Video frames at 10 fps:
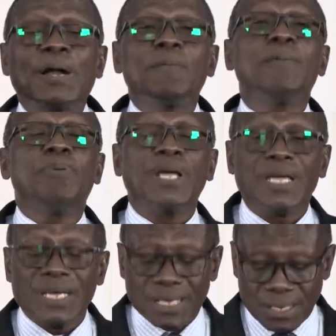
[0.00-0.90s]
ne
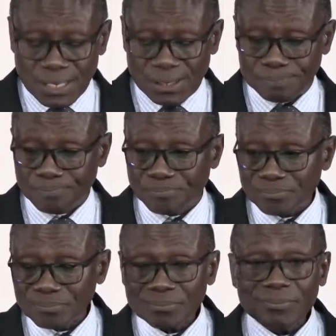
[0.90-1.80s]
bebre
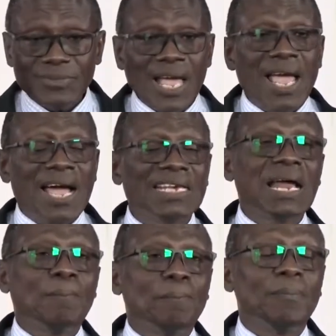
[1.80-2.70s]

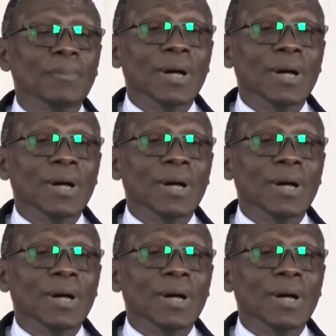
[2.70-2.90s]
enam.